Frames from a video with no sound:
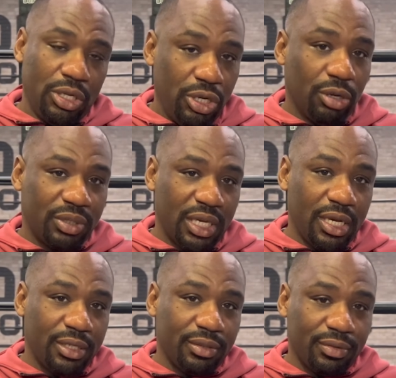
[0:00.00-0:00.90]
You know what I'm
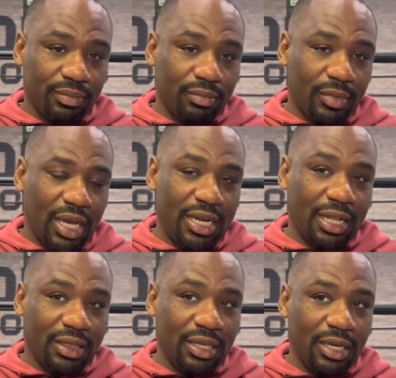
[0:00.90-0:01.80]
saying? And I
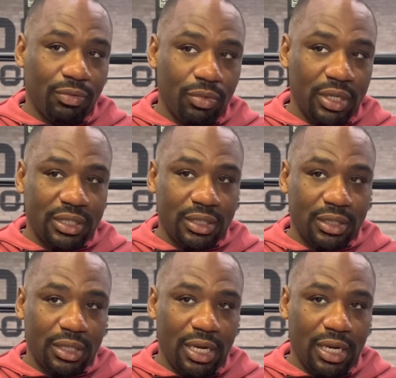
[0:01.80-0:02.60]
think once,